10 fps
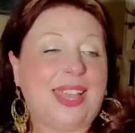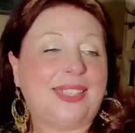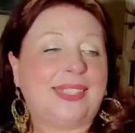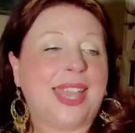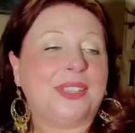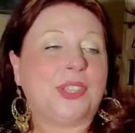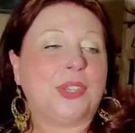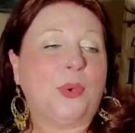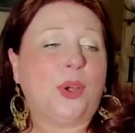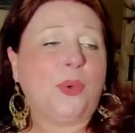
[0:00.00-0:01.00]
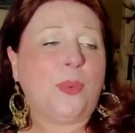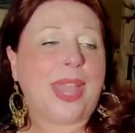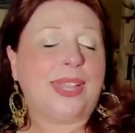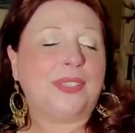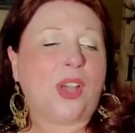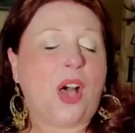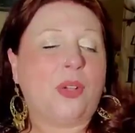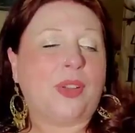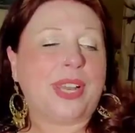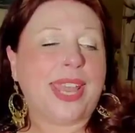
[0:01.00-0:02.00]
It says, your wings
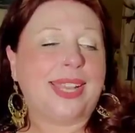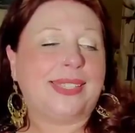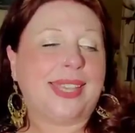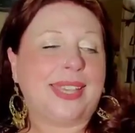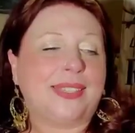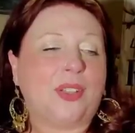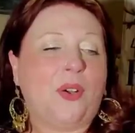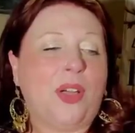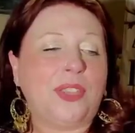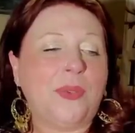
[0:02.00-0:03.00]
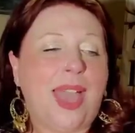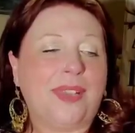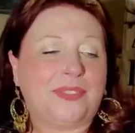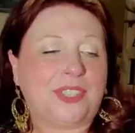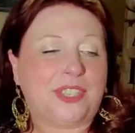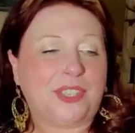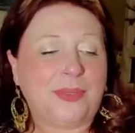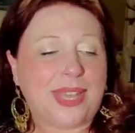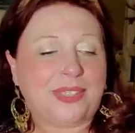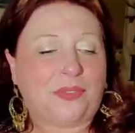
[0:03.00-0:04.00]
already exist. All you have to
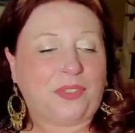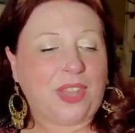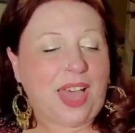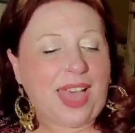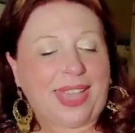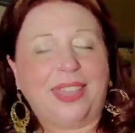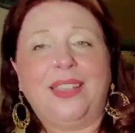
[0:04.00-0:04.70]
do is fly.